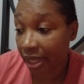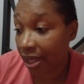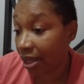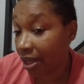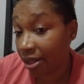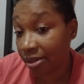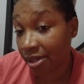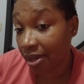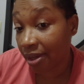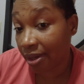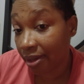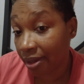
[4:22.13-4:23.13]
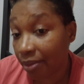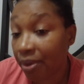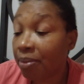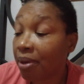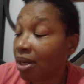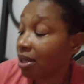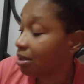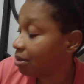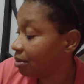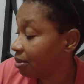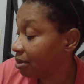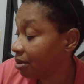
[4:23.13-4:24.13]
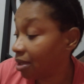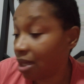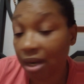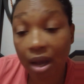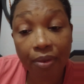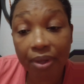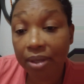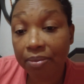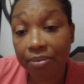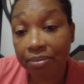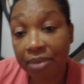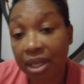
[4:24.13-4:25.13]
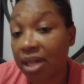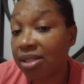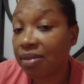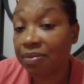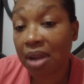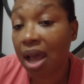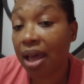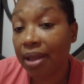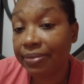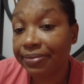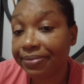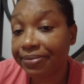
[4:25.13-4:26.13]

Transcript: And we better get on it, because if not,